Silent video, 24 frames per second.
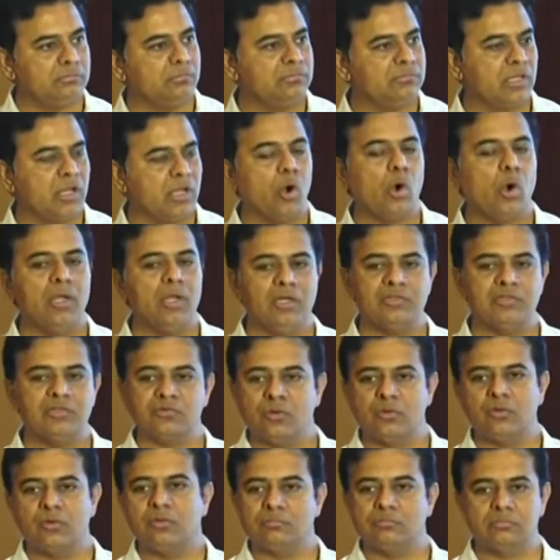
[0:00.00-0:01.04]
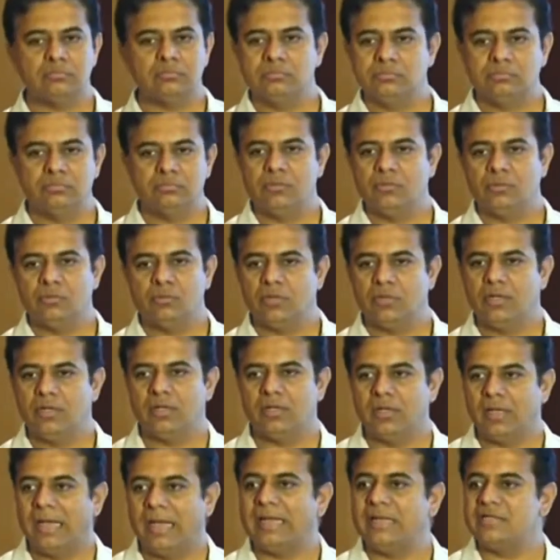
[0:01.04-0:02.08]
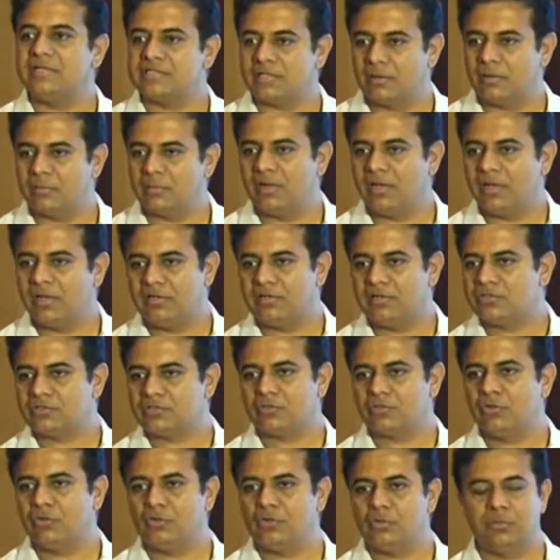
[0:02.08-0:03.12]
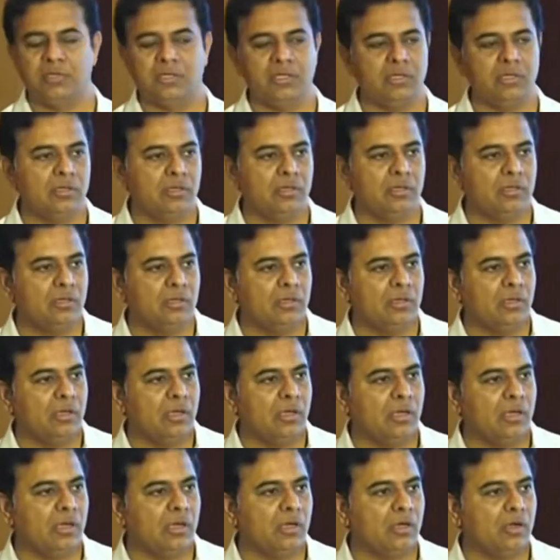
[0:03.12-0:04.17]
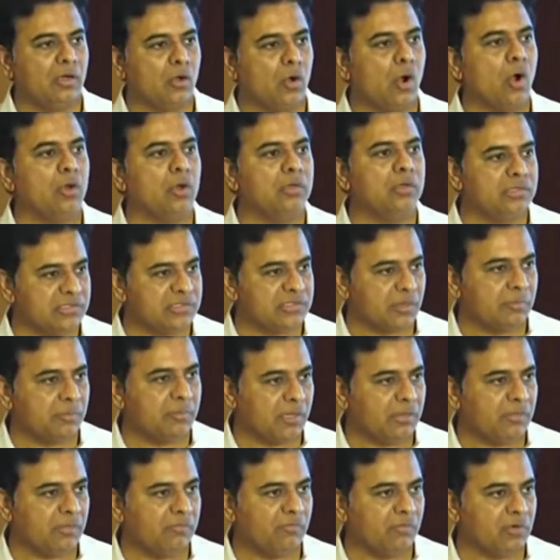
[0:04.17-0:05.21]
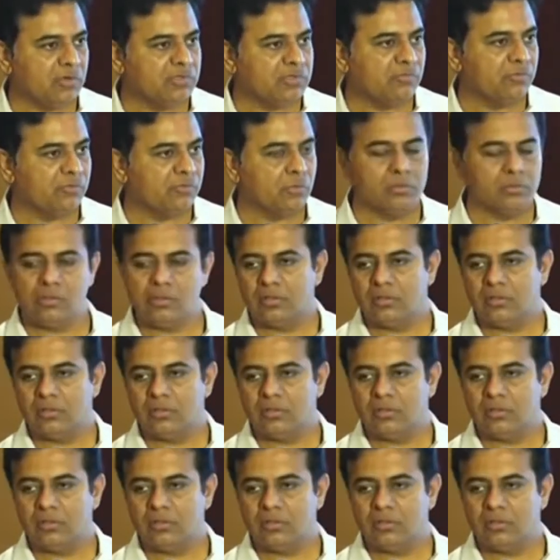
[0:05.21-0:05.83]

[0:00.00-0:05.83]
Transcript: oil is going to end someday. It is going to be gone someday, fossil fuel.